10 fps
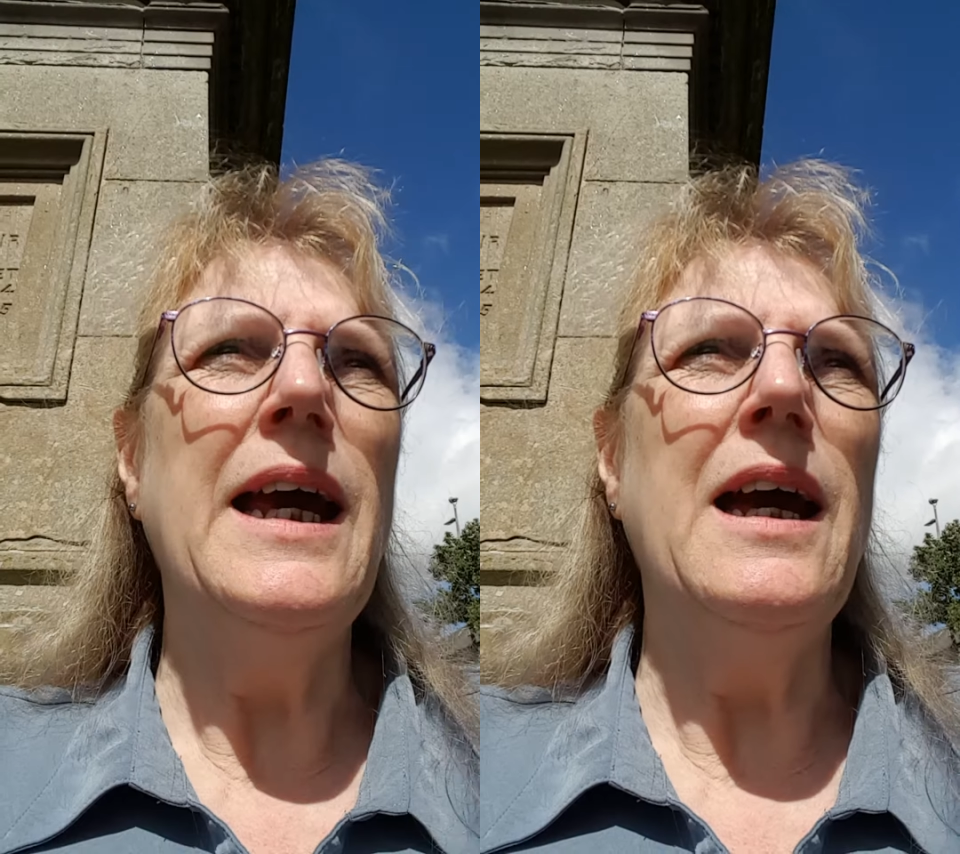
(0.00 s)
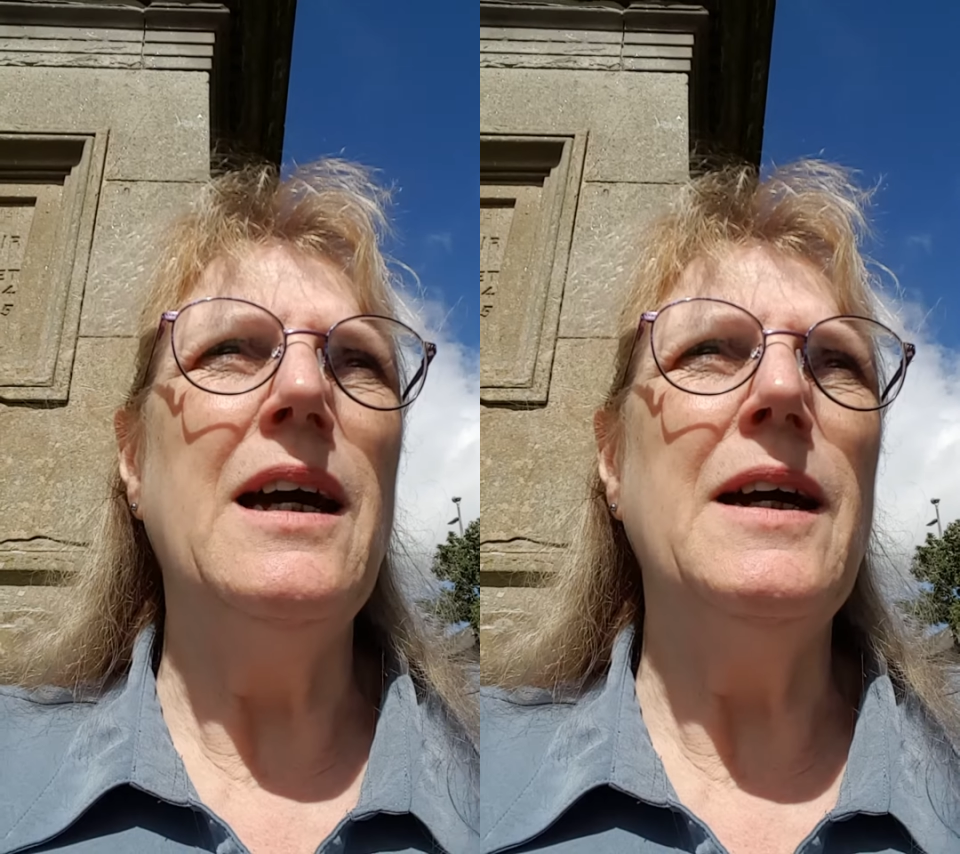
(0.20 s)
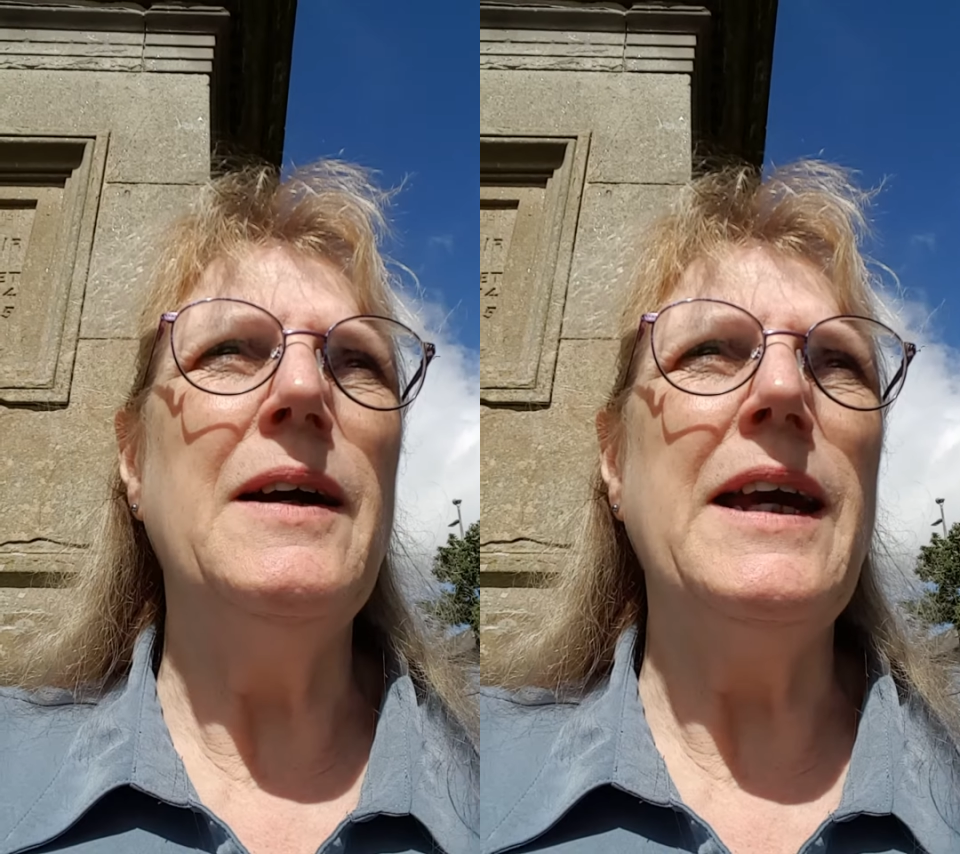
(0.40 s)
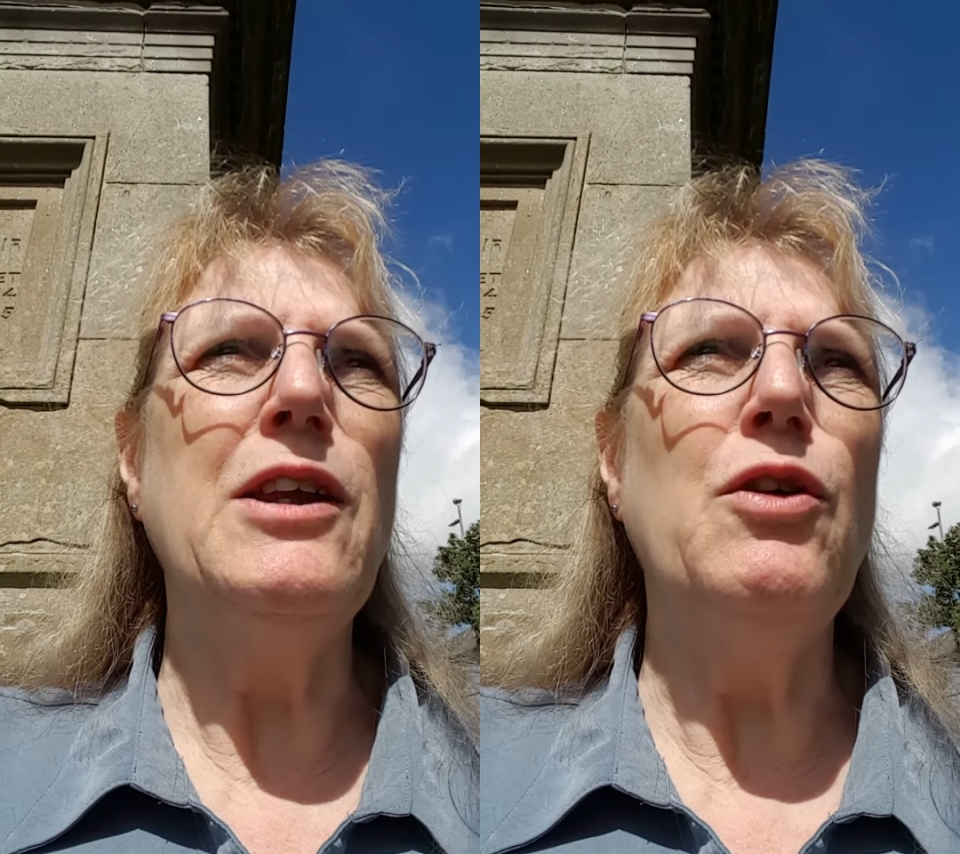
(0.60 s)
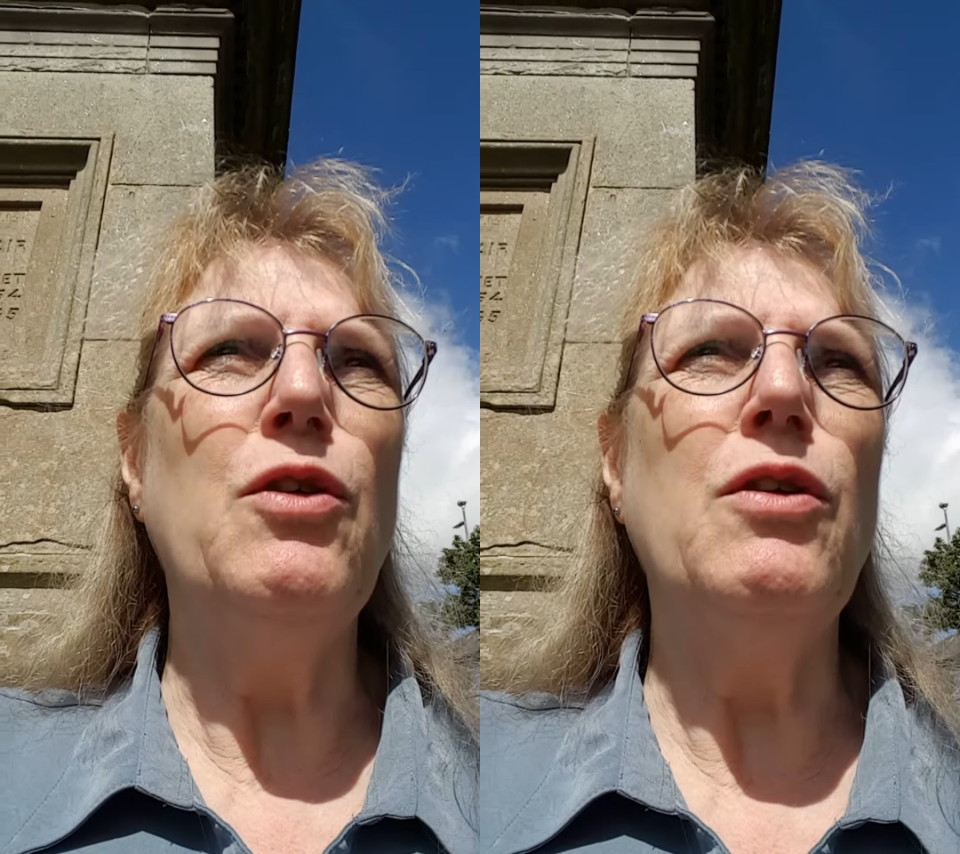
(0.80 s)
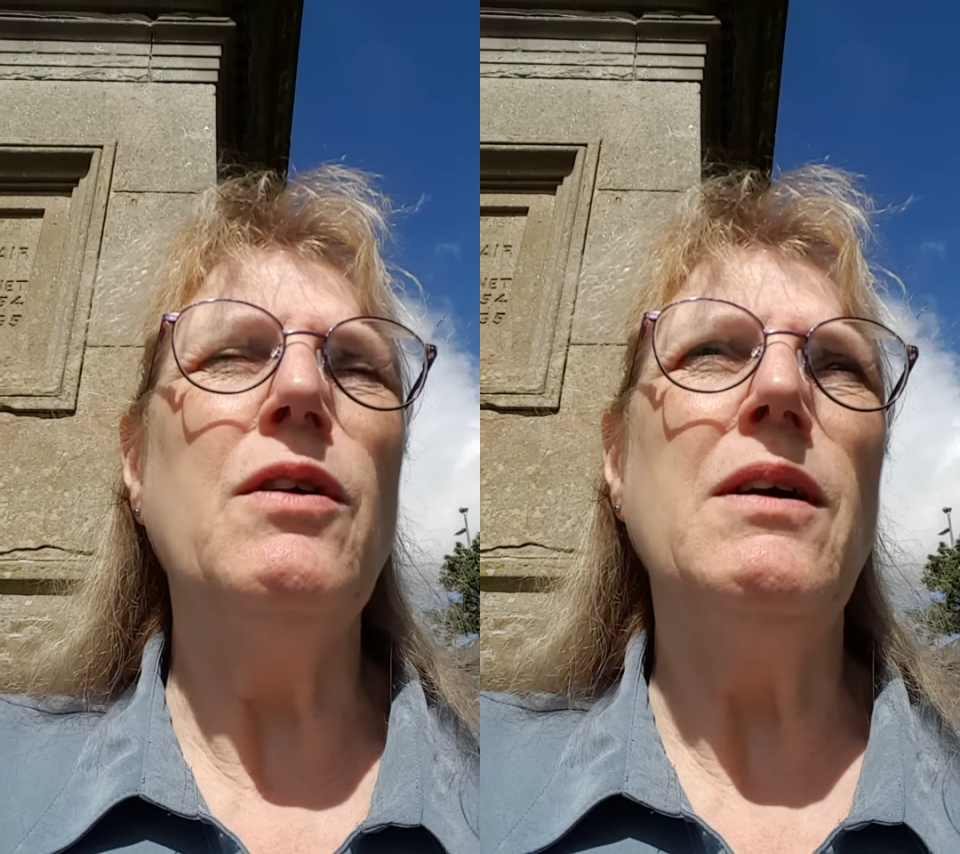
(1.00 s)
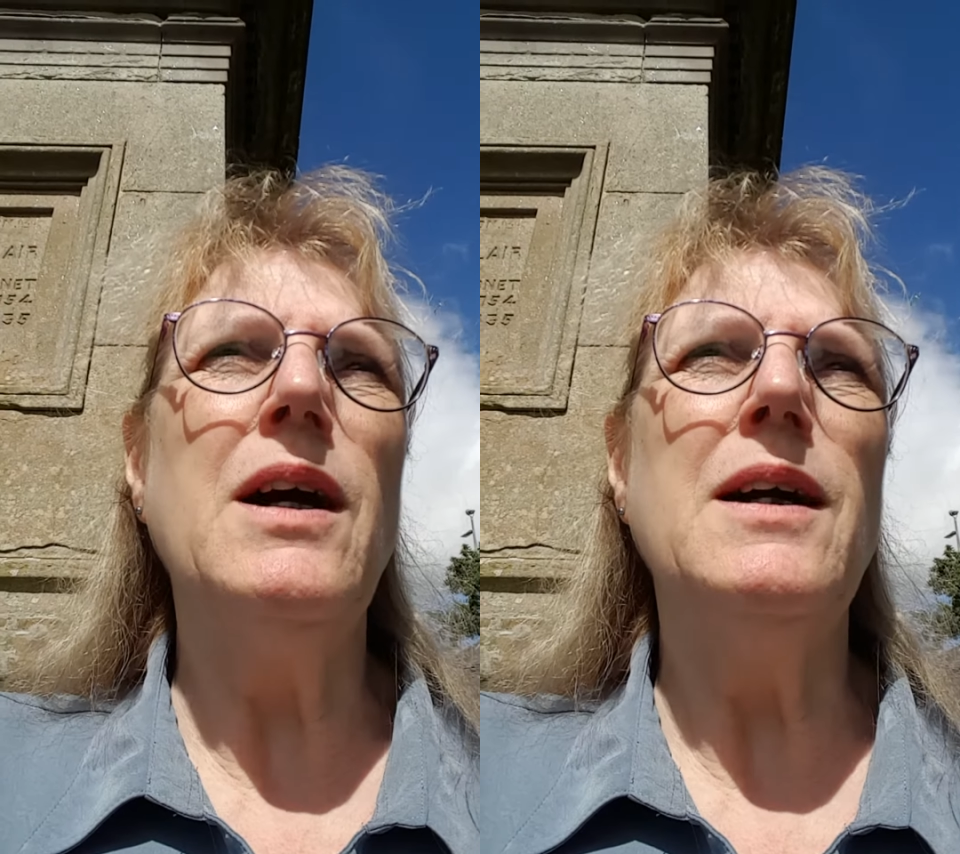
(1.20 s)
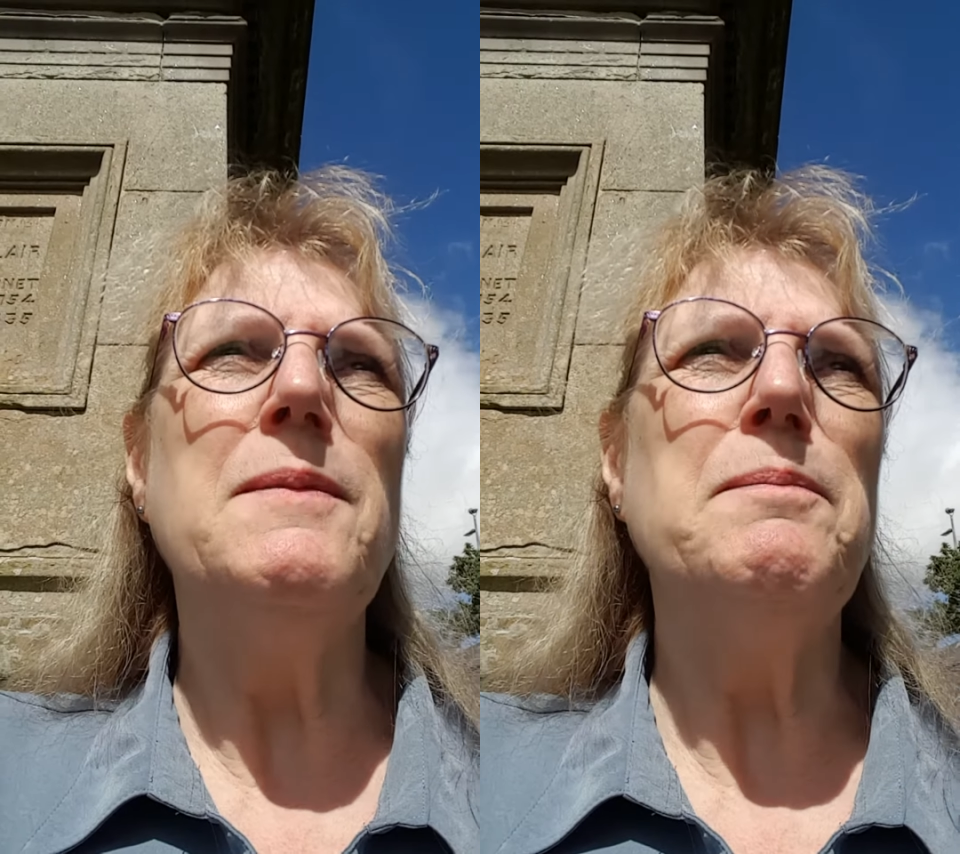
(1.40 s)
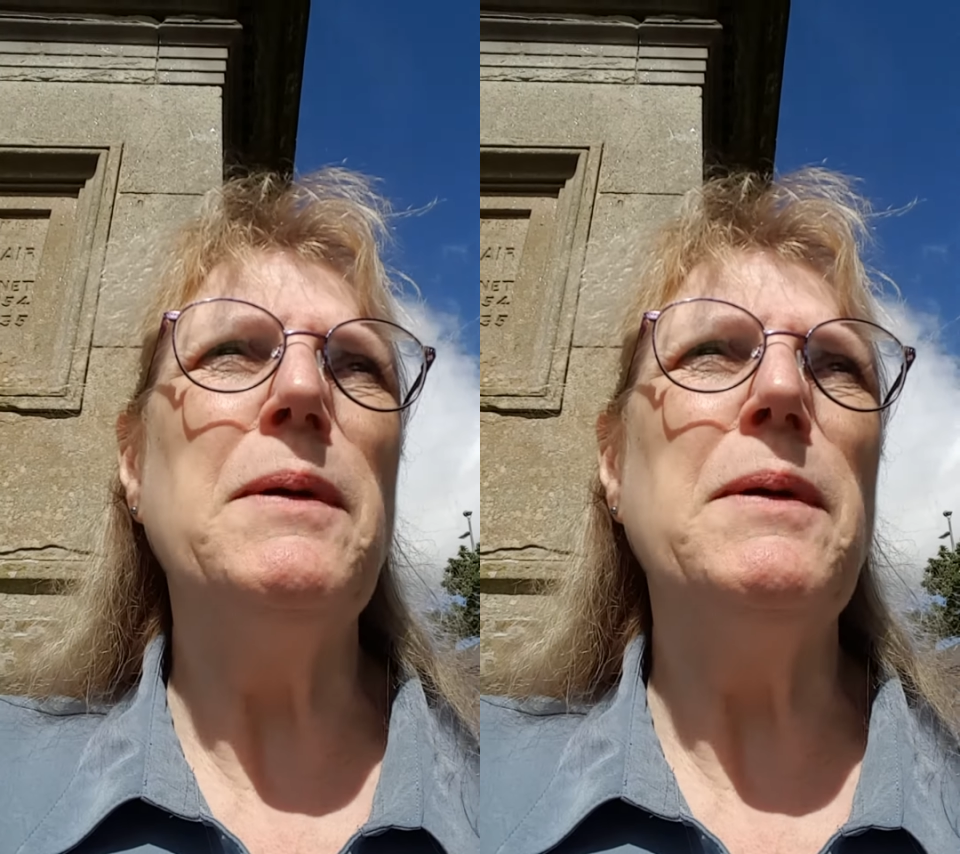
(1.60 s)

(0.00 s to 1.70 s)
uh, in your um,